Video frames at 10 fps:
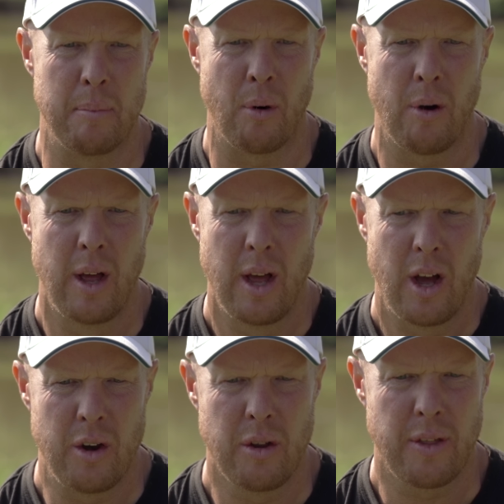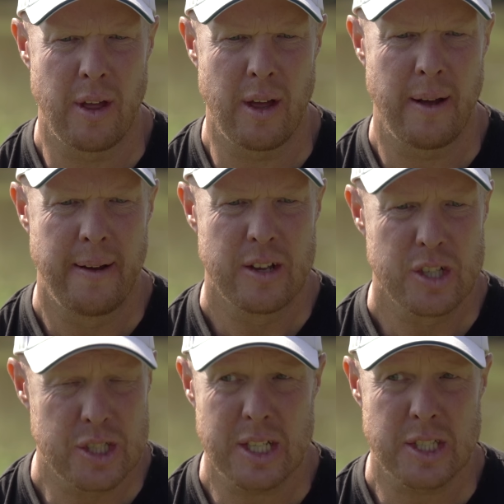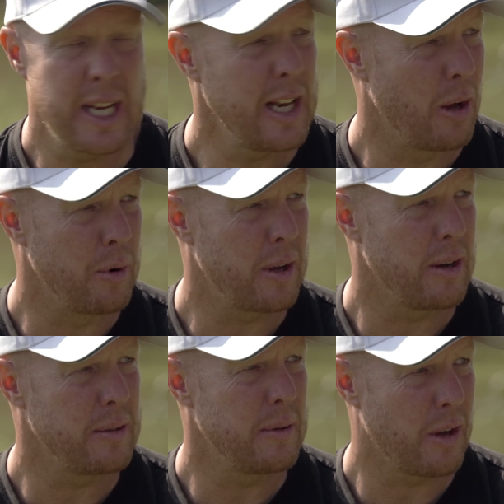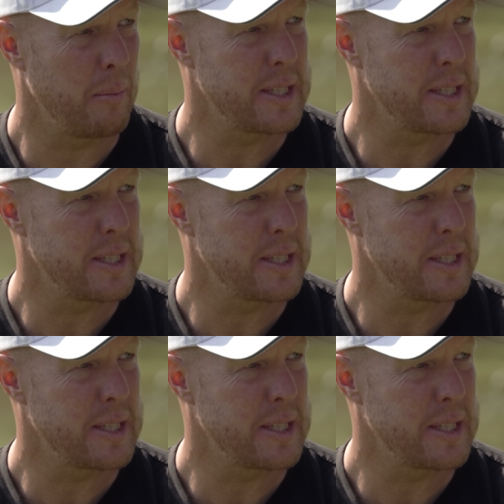but another 6 kilo would have got me